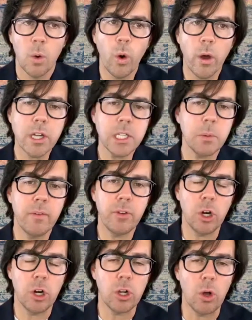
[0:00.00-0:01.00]
What are some of
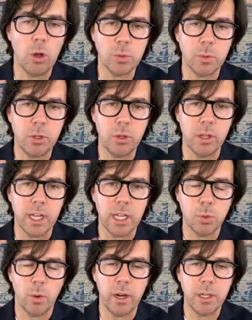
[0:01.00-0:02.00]
your goals when you look
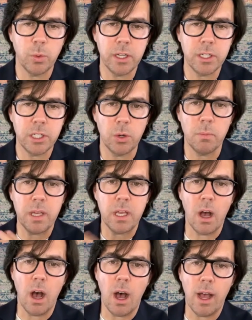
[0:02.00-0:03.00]
at 2022 and
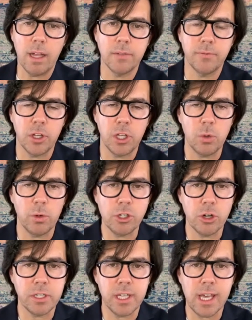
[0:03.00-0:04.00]
beyond for you and
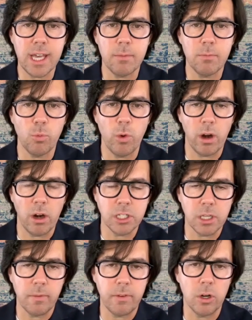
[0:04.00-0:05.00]
your team? What are
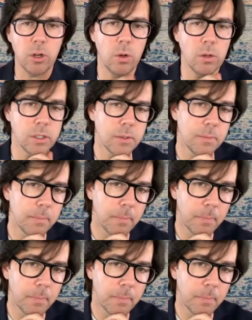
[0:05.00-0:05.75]
some of your goals?